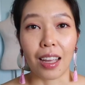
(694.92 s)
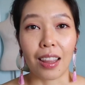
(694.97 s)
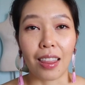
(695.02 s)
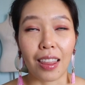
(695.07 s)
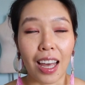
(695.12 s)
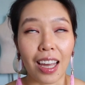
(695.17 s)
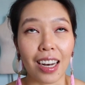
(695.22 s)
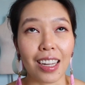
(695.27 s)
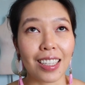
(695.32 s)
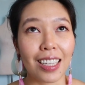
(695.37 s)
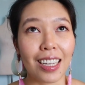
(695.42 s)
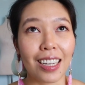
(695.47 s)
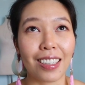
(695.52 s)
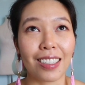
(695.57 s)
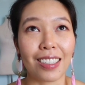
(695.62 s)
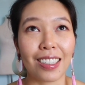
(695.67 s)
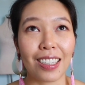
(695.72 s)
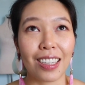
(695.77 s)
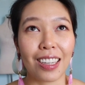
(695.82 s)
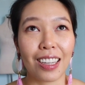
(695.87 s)
And that is
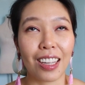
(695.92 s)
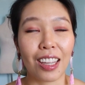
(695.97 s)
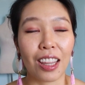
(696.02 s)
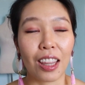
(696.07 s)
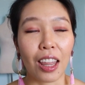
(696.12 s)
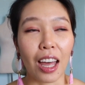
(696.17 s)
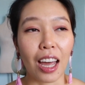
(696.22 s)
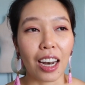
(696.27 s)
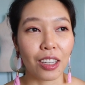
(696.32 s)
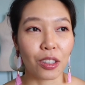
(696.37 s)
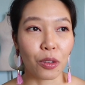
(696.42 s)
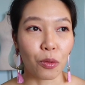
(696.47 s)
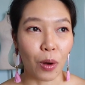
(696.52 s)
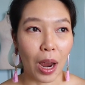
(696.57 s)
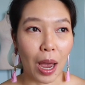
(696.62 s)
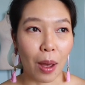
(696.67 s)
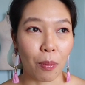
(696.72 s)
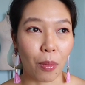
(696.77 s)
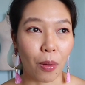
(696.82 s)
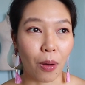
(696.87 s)
it. That is a
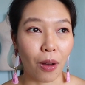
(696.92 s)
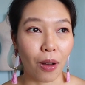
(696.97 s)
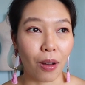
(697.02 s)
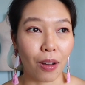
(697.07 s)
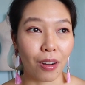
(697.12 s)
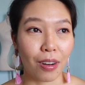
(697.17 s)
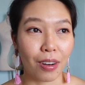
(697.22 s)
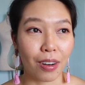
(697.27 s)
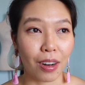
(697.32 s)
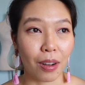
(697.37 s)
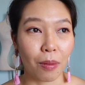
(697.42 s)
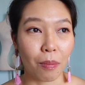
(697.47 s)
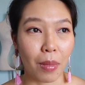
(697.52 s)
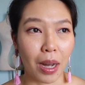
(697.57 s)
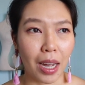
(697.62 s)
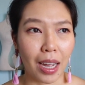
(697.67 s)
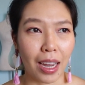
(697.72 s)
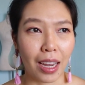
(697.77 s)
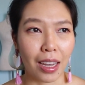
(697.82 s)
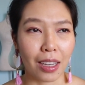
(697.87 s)
wrap on
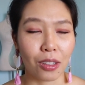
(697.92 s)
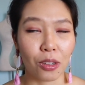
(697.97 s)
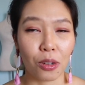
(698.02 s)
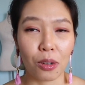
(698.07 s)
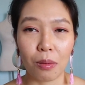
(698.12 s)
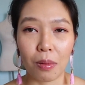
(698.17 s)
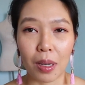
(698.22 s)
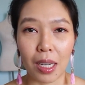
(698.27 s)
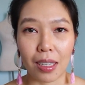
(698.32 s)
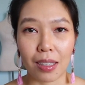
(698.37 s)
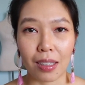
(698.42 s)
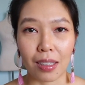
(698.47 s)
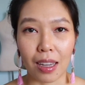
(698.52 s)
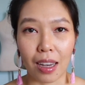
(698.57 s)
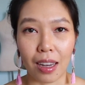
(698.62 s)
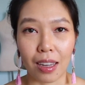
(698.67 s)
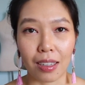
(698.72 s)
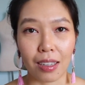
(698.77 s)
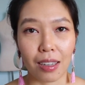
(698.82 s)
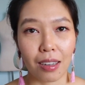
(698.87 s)
my two-piece
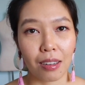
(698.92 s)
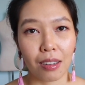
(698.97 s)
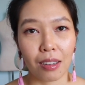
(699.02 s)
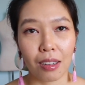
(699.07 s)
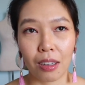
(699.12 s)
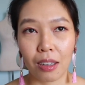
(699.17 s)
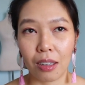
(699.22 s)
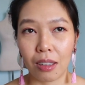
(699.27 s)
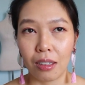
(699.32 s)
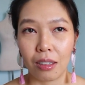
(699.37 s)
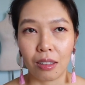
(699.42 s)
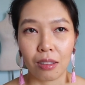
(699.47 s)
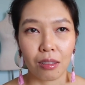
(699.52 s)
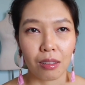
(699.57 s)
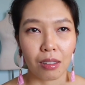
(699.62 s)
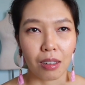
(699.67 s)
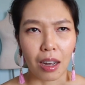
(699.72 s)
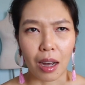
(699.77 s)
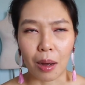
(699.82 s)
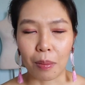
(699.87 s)
set
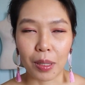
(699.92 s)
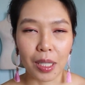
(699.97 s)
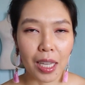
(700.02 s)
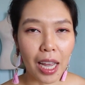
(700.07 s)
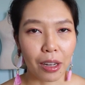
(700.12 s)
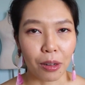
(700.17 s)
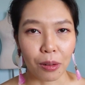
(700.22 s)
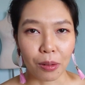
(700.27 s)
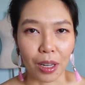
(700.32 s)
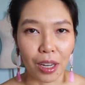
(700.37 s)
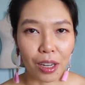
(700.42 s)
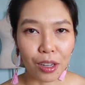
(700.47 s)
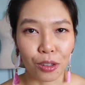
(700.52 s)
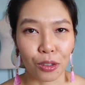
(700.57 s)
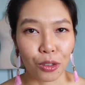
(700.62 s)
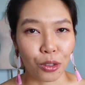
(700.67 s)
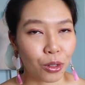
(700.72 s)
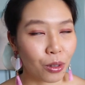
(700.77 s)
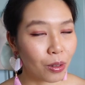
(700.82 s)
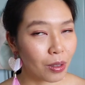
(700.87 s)

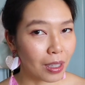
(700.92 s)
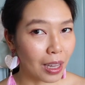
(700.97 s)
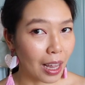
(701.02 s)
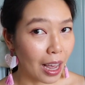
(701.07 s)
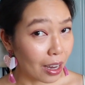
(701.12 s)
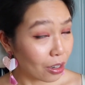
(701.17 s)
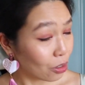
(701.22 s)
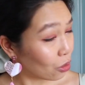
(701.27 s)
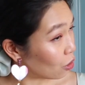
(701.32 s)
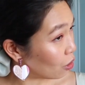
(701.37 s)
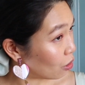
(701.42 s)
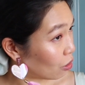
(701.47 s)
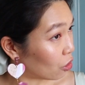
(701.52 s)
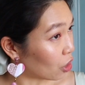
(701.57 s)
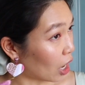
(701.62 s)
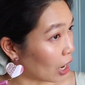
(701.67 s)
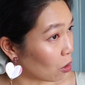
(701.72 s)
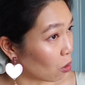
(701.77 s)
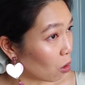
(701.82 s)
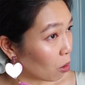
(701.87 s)
upcycle-ish slash
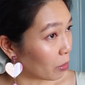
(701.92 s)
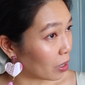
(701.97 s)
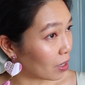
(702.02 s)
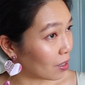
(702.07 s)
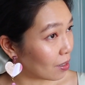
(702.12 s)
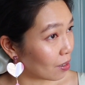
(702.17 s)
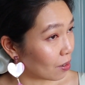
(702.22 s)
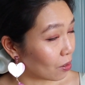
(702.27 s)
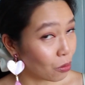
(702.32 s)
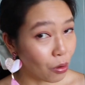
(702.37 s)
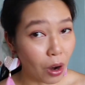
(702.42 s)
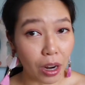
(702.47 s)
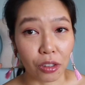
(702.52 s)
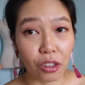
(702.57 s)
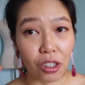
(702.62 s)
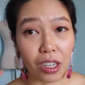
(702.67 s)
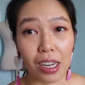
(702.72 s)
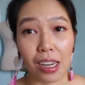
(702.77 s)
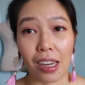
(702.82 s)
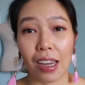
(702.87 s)
ginormous
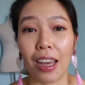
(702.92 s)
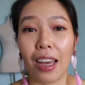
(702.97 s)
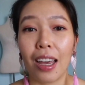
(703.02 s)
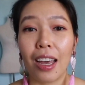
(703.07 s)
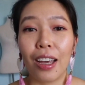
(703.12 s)
scrunchie.